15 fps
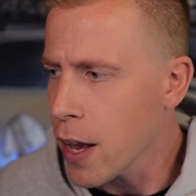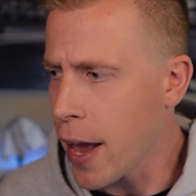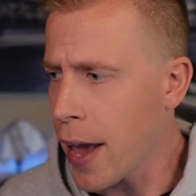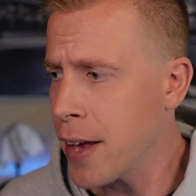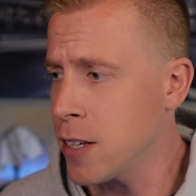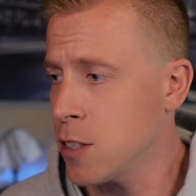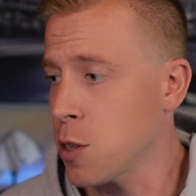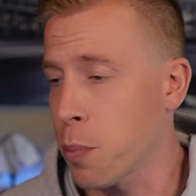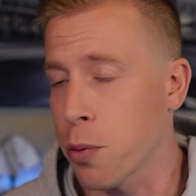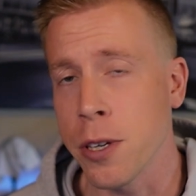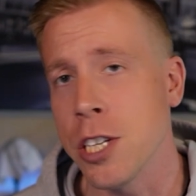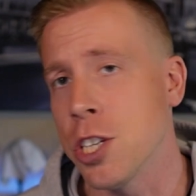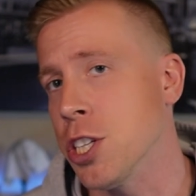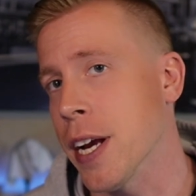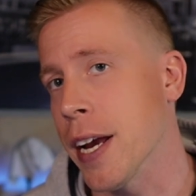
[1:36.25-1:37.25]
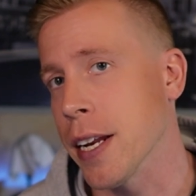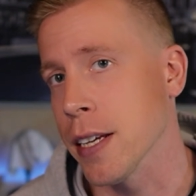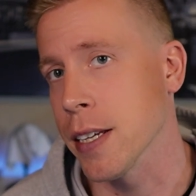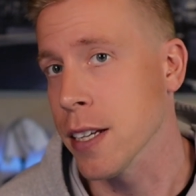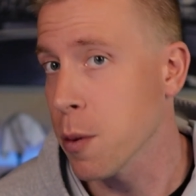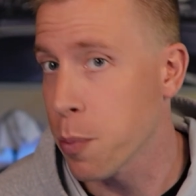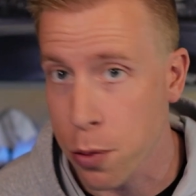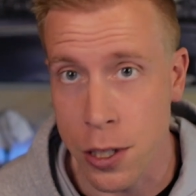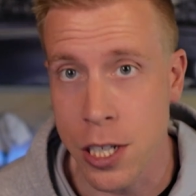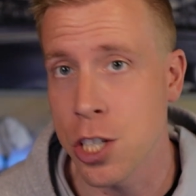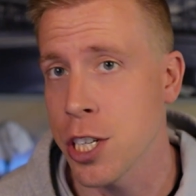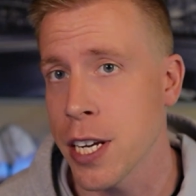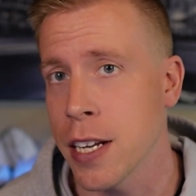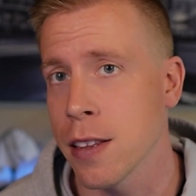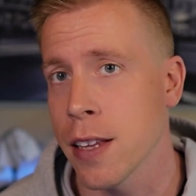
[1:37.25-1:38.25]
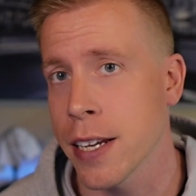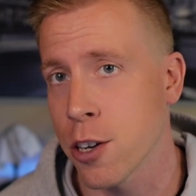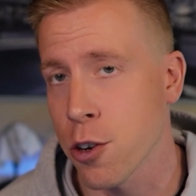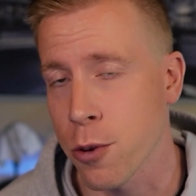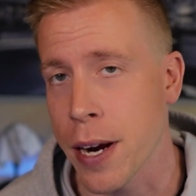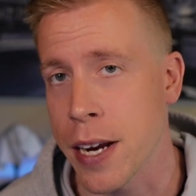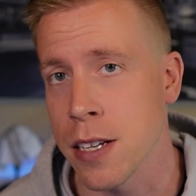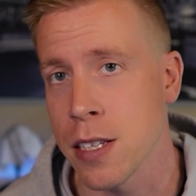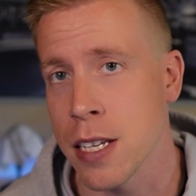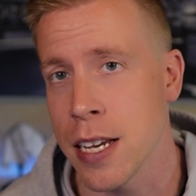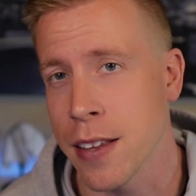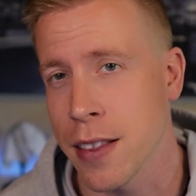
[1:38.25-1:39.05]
And it's appreciating. It appreciated like crazy,